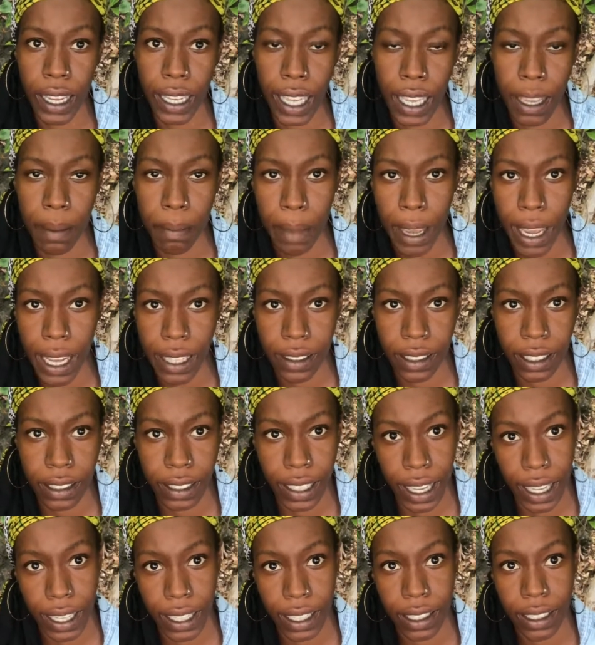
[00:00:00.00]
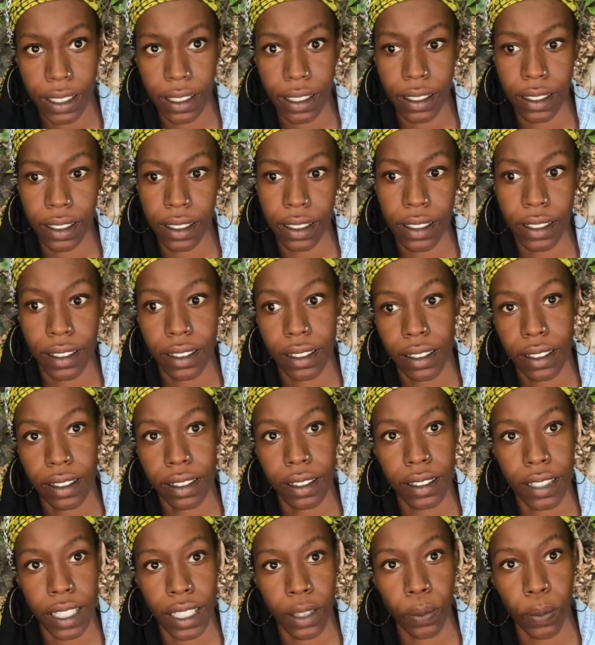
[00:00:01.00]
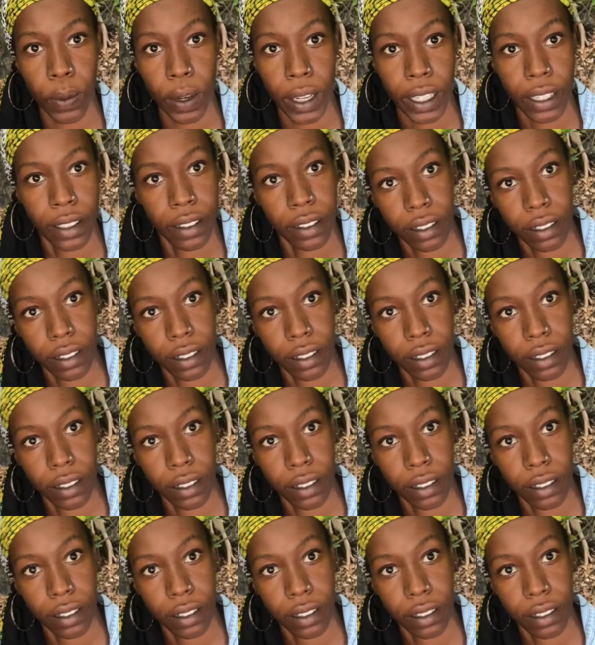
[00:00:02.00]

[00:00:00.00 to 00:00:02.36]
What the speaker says: came back to see what